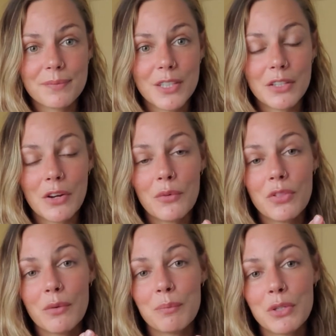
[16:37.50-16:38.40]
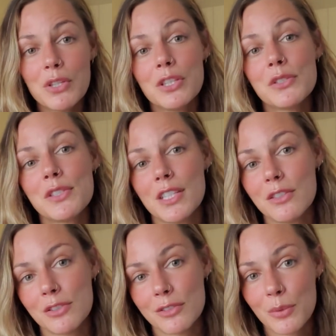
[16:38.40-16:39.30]
You know, the beauty you see in
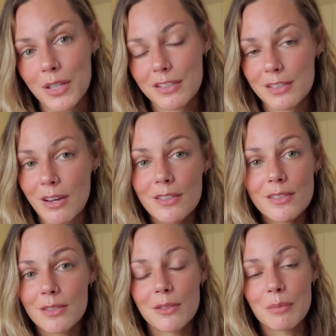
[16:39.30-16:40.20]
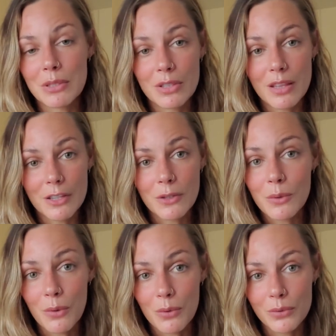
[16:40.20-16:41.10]
your twin is also the beauty that you
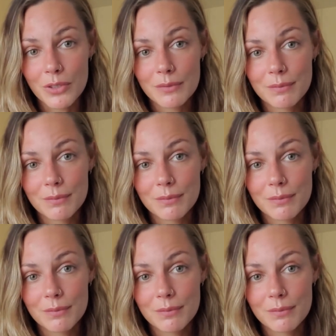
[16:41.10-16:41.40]
hold.